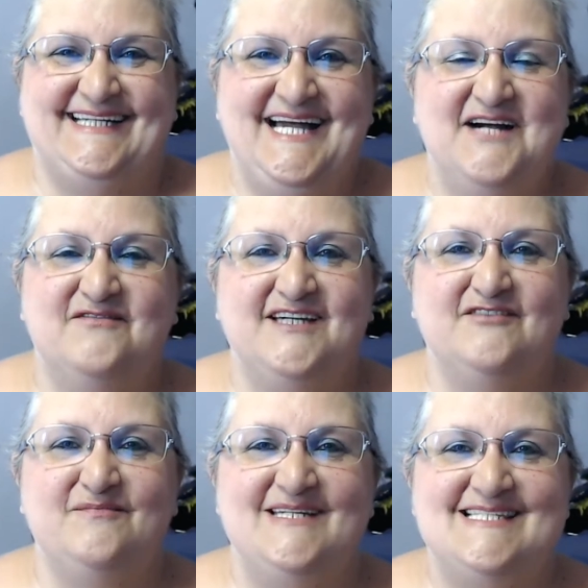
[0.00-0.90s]
forgive
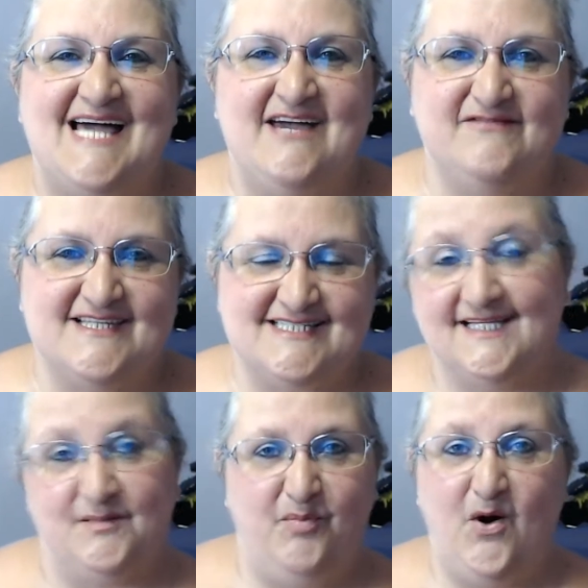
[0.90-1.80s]
me as I have this
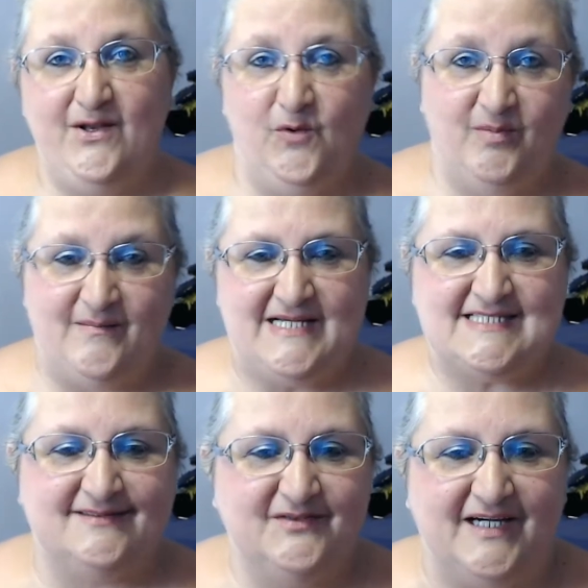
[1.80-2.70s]
little party all by
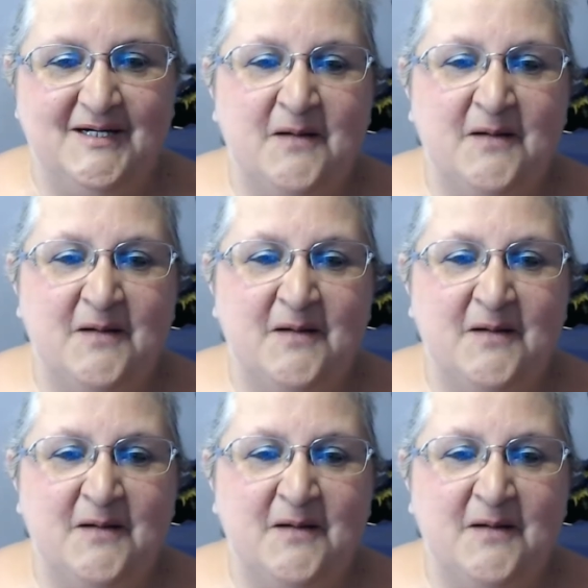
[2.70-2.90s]
myself here.